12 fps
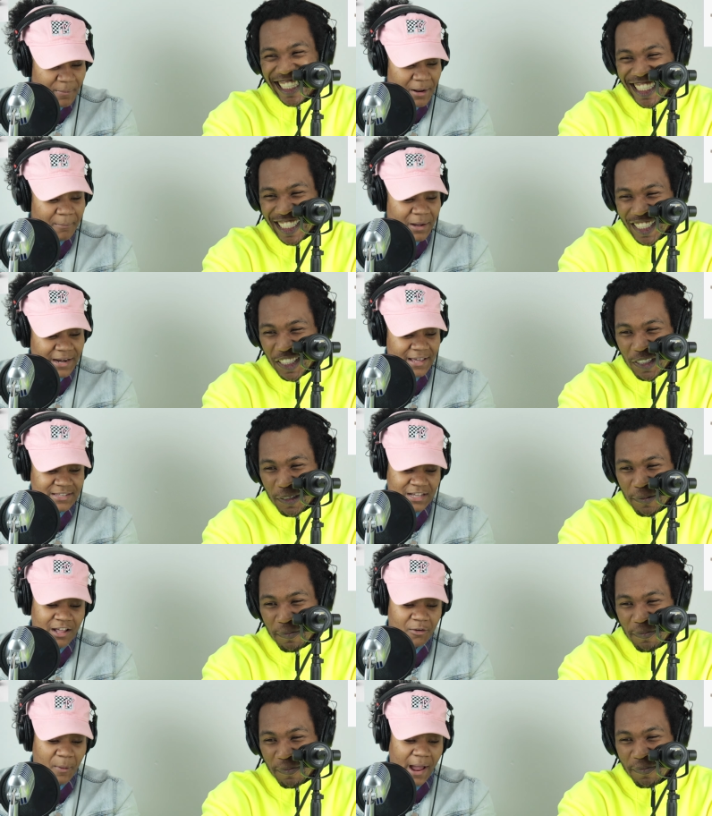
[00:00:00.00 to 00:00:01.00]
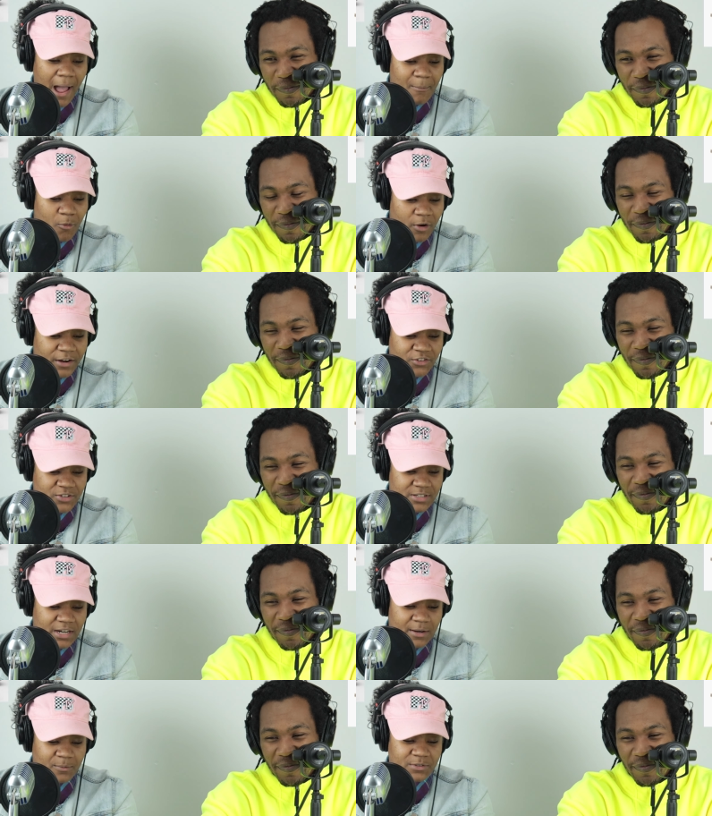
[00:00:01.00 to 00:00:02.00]
Speaker 1: one dropping on Monday is the colorway I'm more
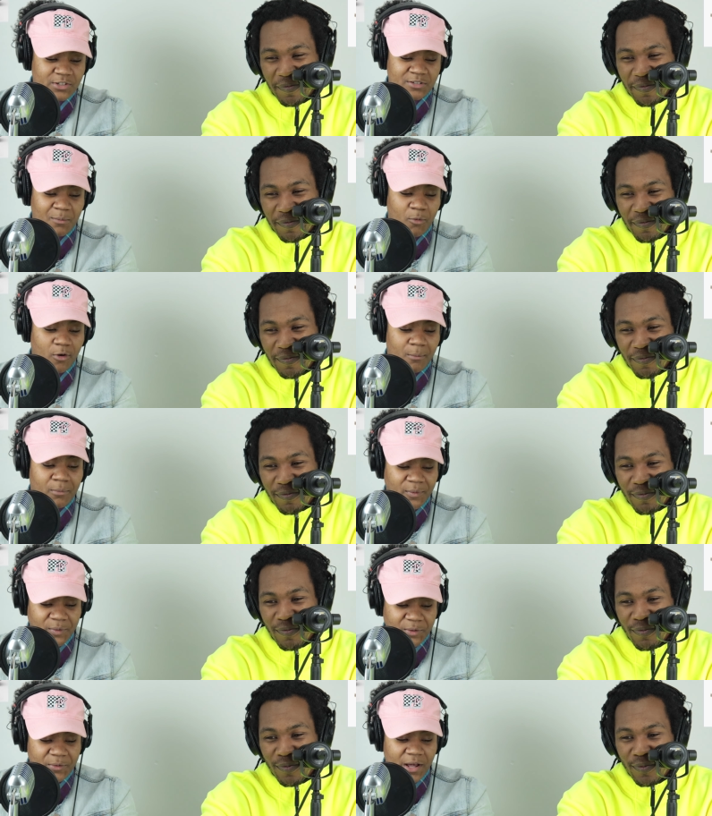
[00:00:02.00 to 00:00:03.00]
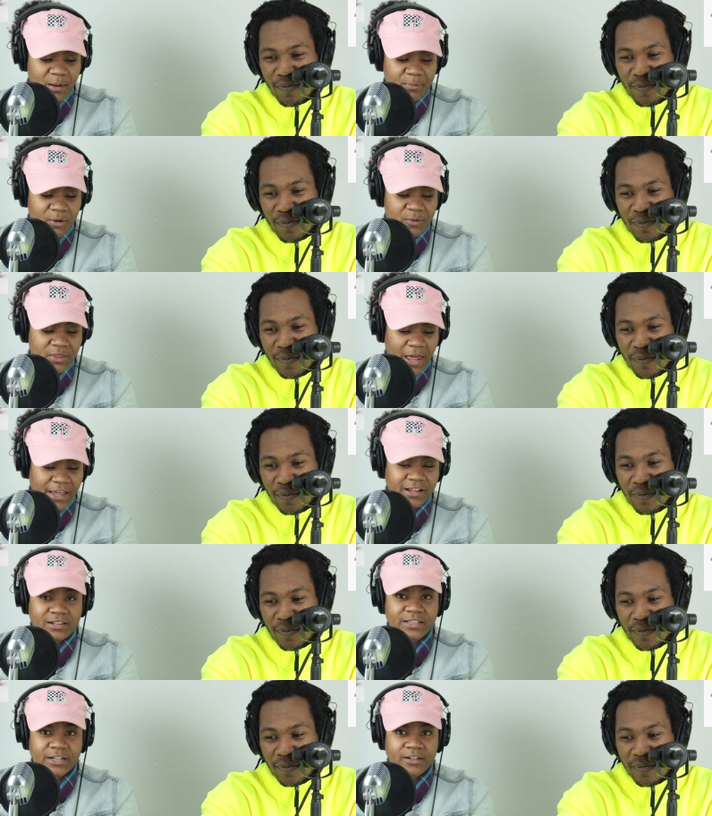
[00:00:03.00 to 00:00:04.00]
interested in, which is a more maroon upper with
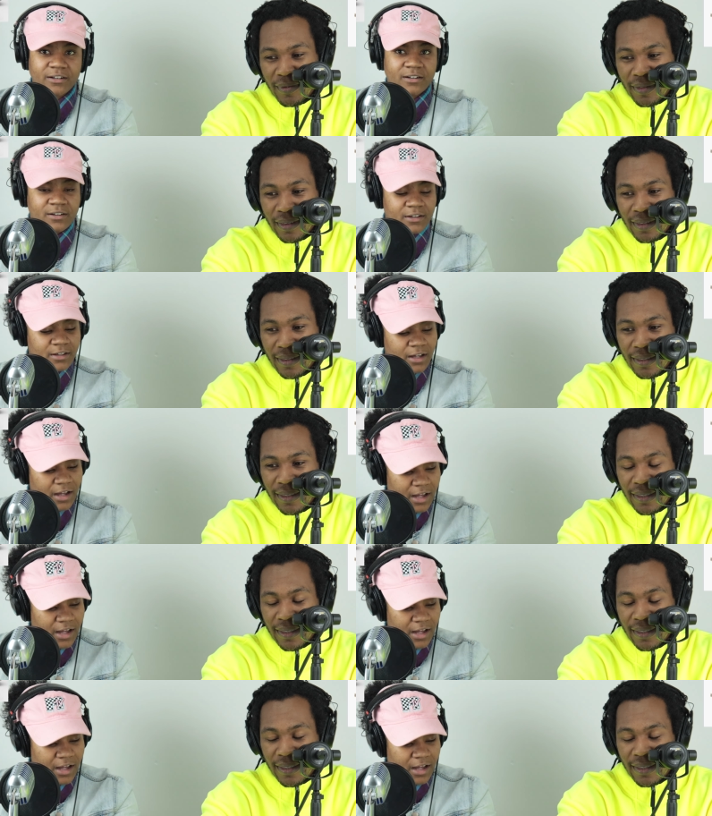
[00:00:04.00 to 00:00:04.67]
like clear,